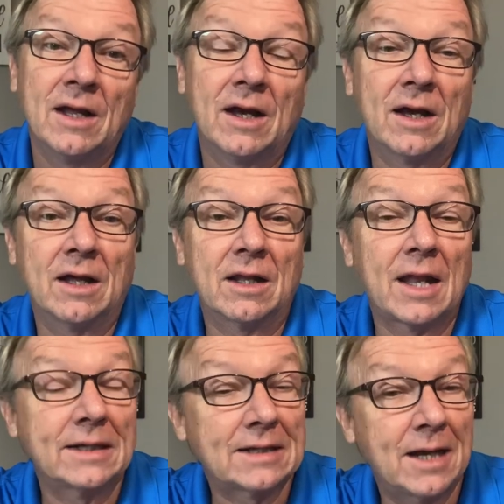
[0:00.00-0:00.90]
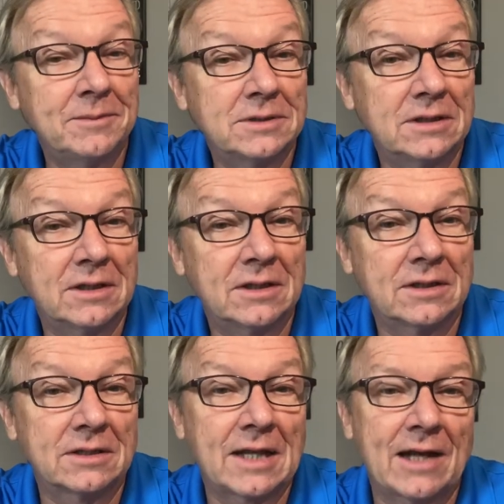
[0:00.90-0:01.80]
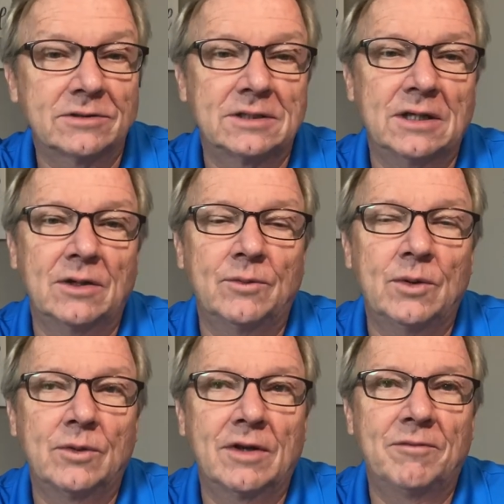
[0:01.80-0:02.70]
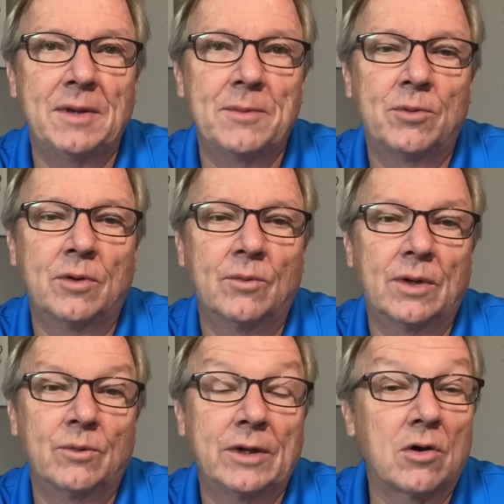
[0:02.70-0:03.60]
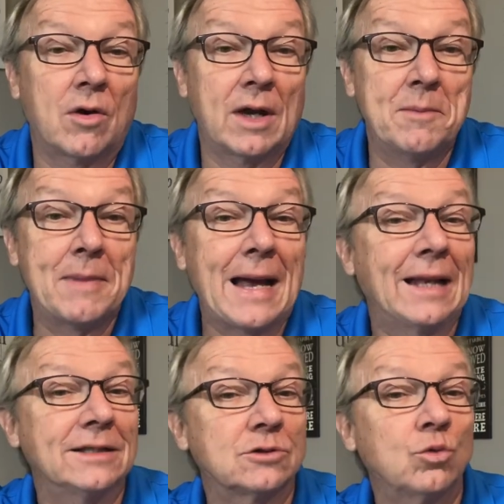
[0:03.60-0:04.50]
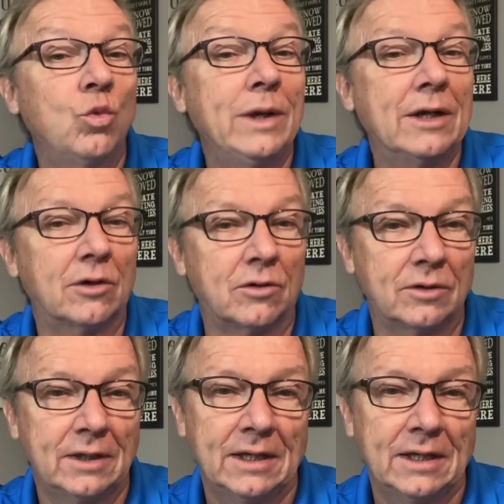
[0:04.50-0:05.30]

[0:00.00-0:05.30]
A lot of times in counseling, we will give people what we call a balance wheel.